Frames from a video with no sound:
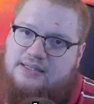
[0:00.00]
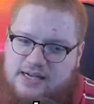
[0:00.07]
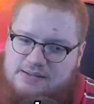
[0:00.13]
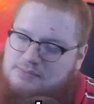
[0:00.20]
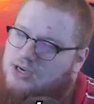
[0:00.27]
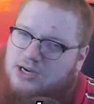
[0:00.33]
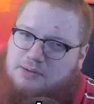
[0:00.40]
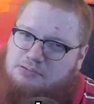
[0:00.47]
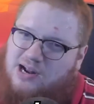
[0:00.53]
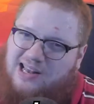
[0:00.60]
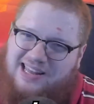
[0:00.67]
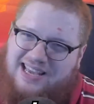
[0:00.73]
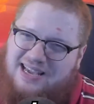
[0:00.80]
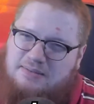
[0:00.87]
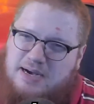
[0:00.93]
I'm going to
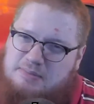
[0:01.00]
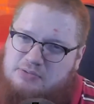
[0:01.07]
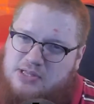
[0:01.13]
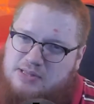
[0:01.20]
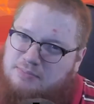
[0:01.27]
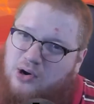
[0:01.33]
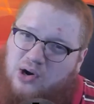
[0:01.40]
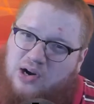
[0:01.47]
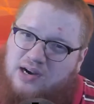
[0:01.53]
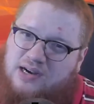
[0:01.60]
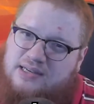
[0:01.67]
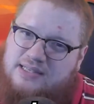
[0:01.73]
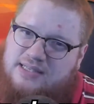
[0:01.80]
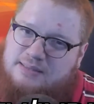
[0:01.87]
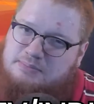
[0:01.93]
probably come up with more
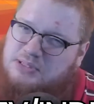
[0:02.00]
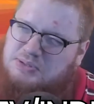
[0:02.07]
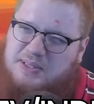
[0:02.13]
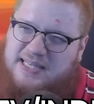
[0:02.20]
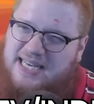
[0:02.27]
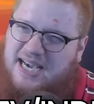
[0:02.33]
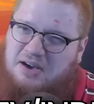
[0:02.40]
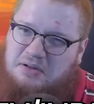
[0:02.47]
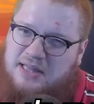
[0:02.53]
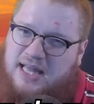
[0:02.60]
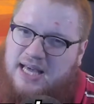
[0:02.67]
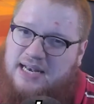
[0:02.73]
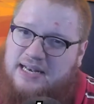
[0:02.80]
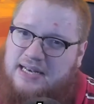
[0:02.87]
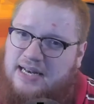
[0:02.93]
in between now and
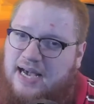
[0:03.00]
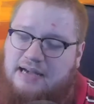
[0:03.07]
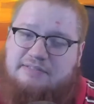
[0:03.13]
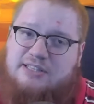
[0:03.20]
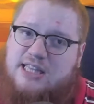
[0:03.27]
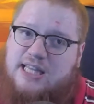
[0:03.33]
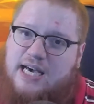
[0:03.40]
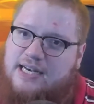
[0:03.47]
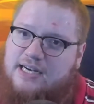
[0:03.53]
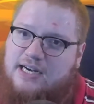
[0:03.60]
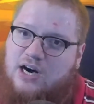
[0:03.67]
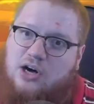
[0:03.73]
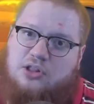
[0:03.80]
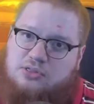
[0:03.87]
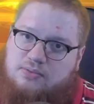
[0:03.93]
then. I haven't thought it
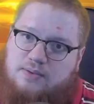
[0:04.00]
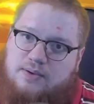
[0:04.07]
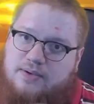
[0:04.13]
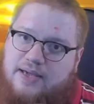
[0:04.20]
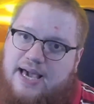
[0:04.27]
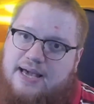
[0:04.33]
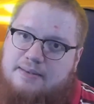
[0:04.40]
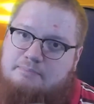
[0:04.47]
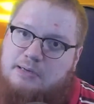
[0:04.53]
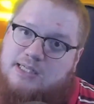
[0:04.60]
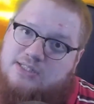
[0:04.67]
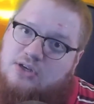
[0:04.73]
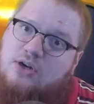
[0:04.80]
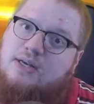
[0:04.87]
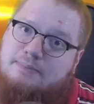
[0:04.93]
all through yet, but
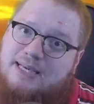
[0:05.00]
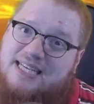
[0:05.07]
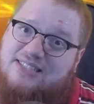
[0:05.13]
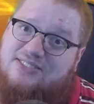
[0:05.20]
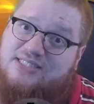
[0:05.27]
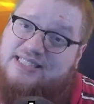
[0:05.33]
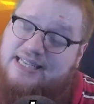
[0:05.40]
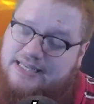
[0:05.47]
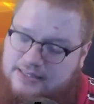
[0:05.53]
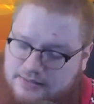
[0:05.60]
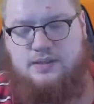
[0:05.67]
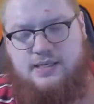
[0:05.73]
it's going to be interesting.